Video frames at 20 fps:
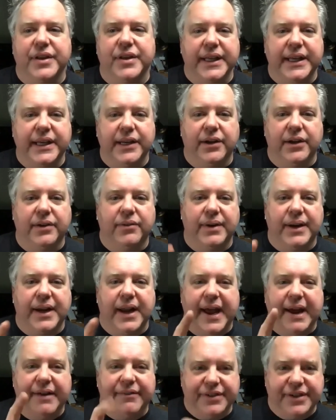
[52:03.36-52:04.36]
to lean on. When
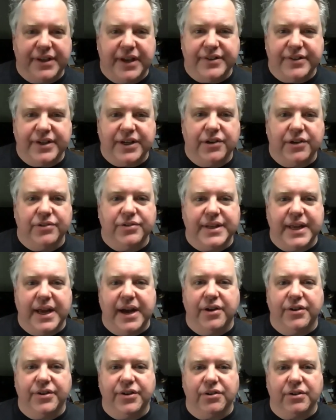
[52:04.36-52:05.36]
advertising goes
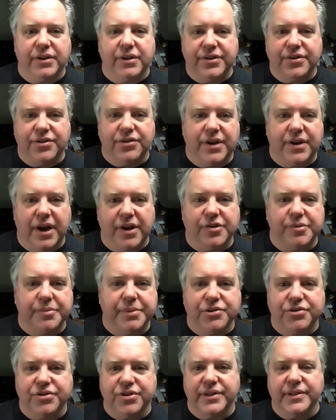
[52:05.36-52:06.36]
down, your listener
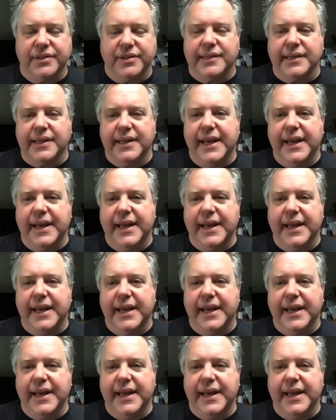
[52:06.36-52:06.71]
contributions